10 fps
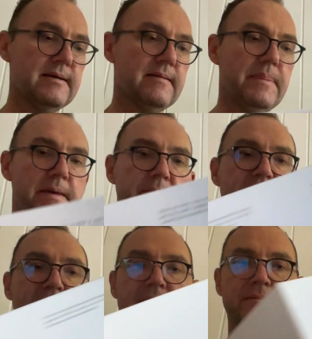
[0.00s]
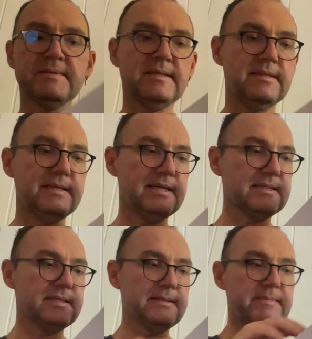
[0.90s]
The bag comes in a
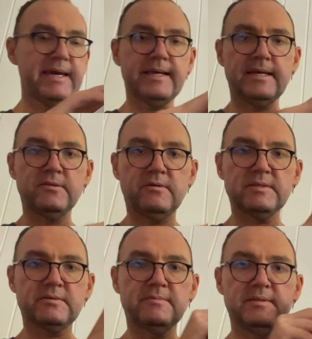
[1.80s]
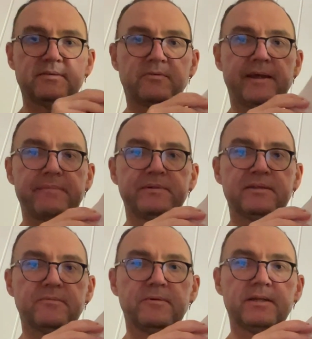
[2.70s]
dust bag and also is wrapped in
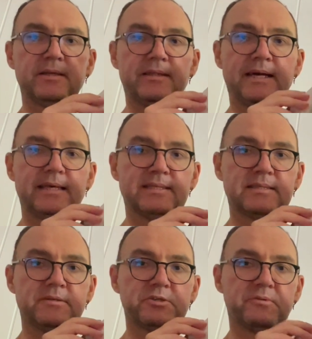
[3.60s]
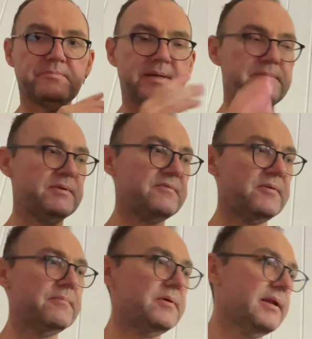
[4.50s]
a really nice tissue paper
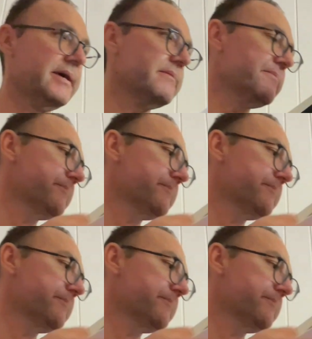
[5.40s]
from Polene.